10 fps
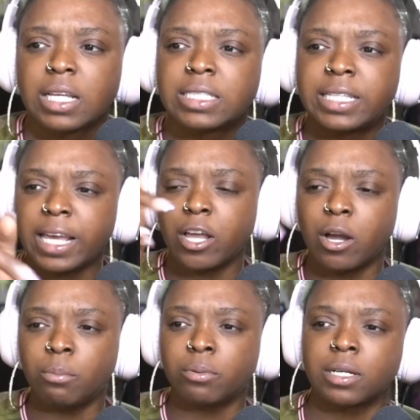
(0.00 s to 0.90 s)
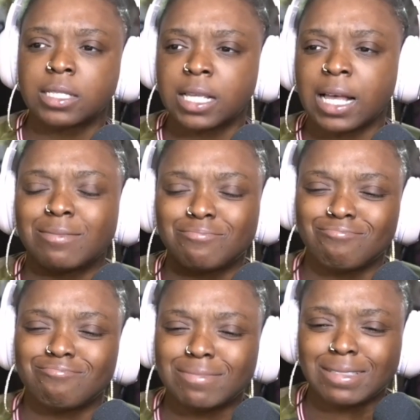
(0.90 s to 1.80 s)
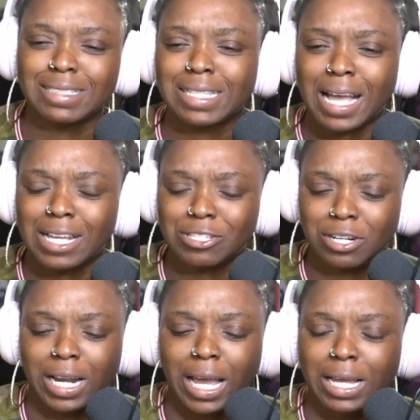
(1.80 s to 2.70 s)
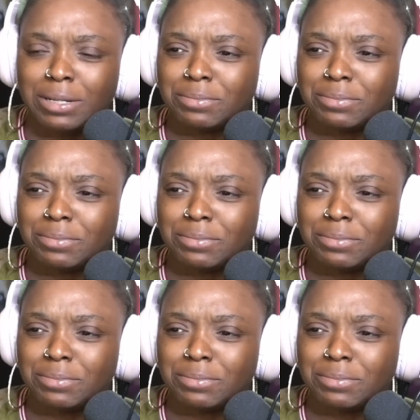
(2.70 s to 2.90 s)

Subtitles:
Danielle Brooks, that's her name.